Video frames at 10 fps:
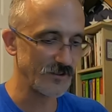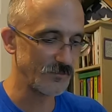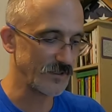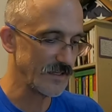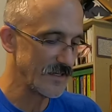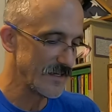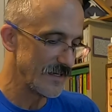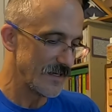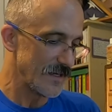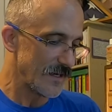But
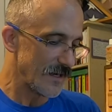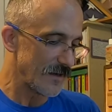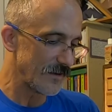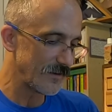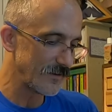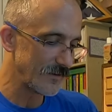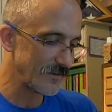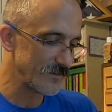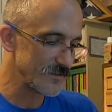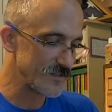
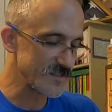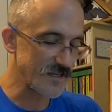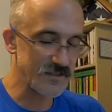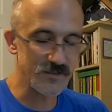this